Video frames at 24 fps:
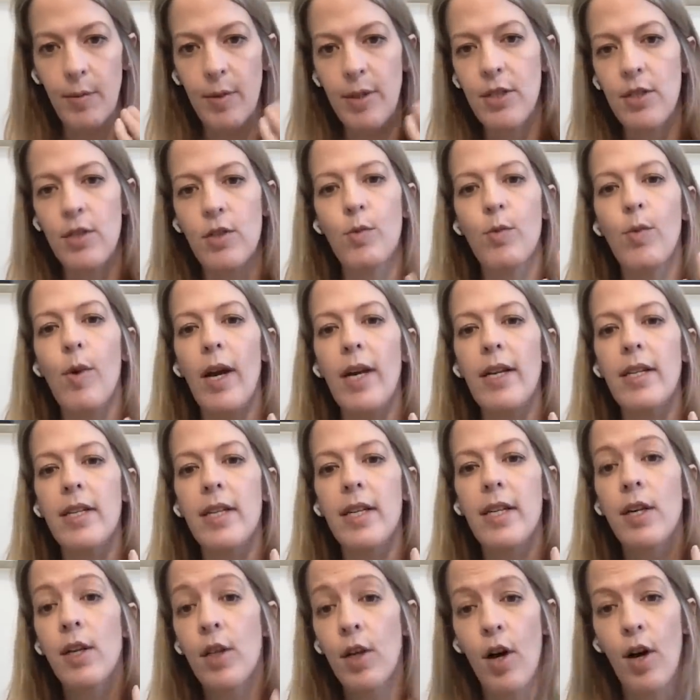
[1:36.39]
which is what
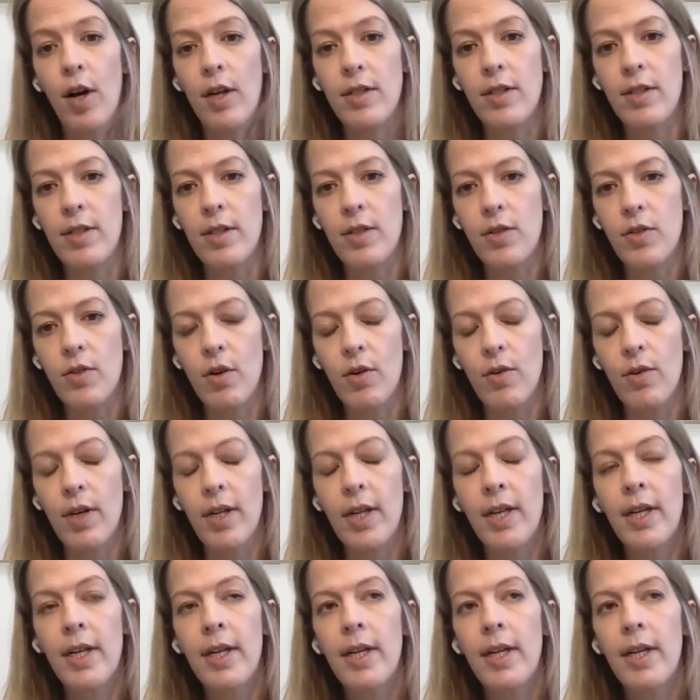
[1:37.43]
caused the stroke.